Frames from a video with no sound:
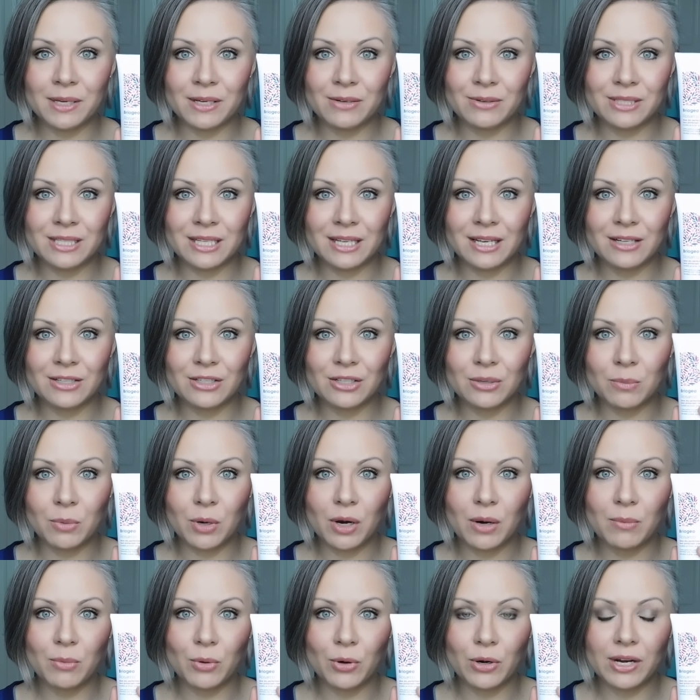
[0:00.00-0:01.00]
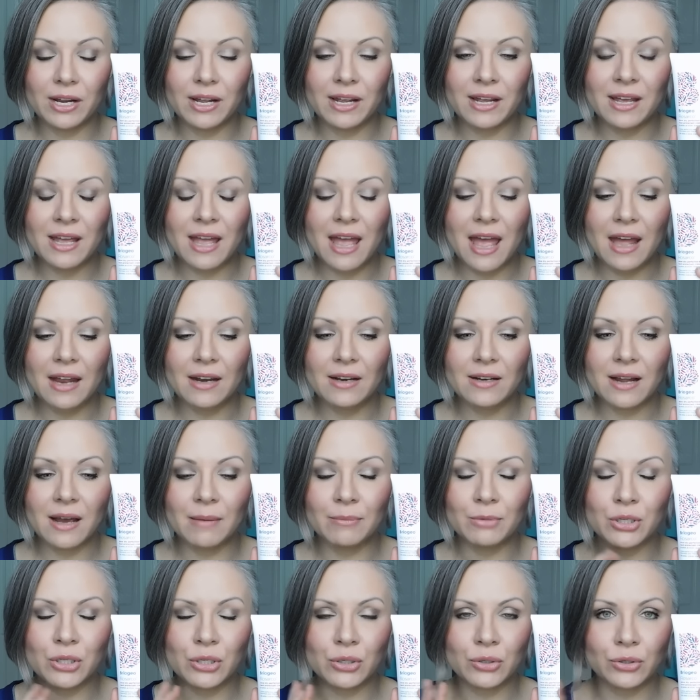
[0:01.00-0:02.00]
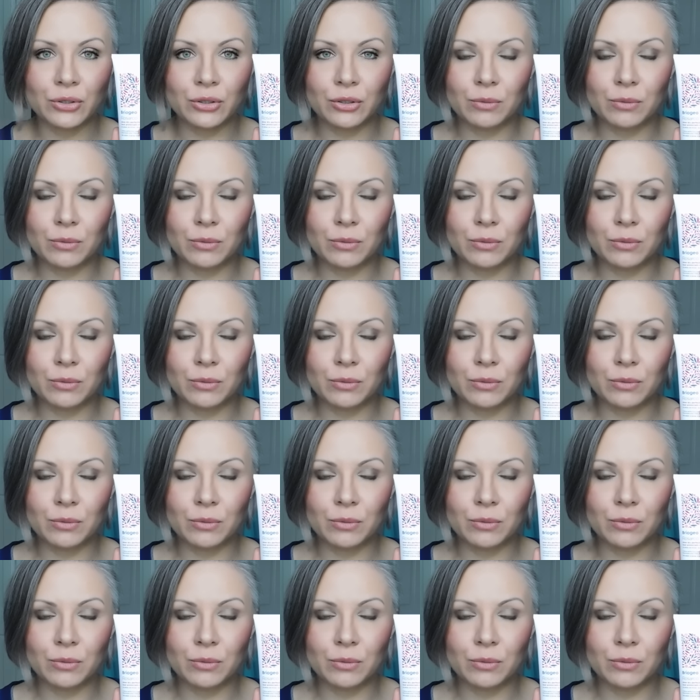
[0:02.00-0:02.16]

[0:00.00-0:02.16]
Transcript: using it tomorrow morning and I'm sure